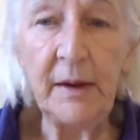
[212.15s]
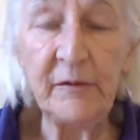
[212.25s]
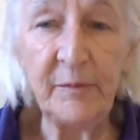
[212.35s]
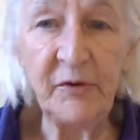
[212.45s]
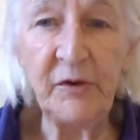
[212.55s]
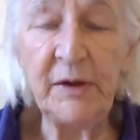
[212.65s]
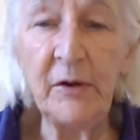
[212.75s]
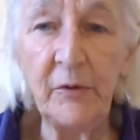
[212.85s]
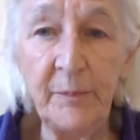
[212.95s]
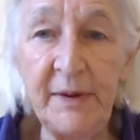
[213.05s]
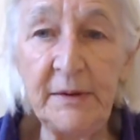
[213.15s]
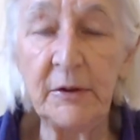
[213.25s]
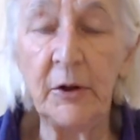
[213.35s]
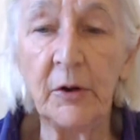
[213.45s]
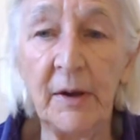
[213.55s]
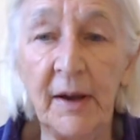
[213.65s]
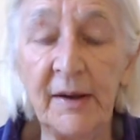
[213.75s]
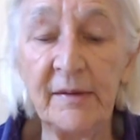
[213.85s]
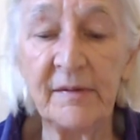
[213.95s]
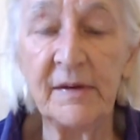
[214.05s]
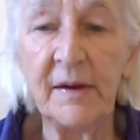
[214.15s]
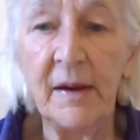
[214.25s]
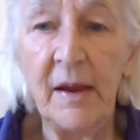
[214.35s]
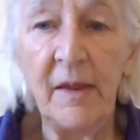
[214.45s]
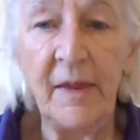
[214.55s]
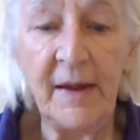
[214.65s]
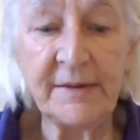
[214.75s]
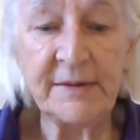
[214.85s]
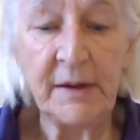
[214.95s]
especially repeated long lines, that